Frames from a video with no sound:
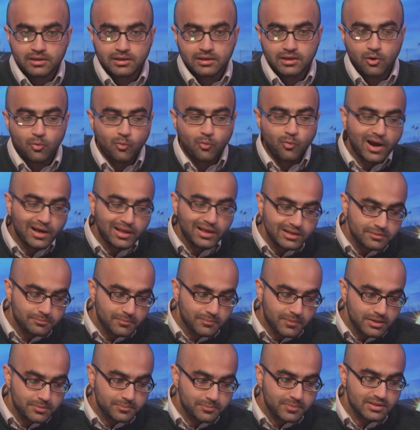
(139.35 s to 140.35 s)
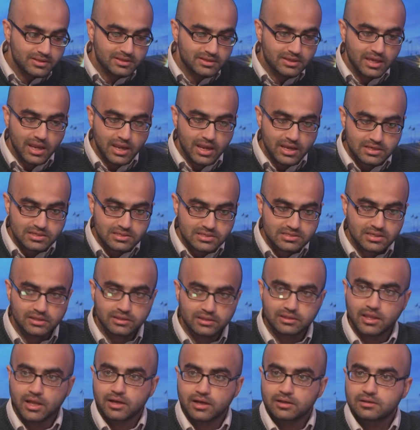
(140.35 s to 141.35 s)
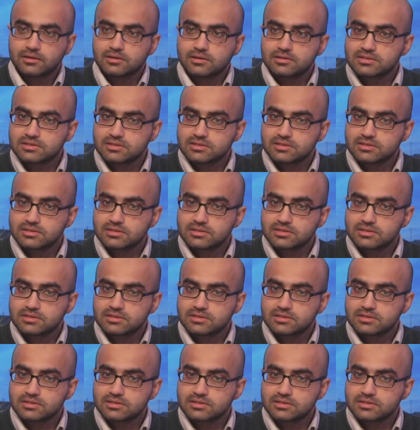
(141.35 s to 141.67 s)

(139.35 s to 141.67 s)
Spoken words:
Now, while it might be the case that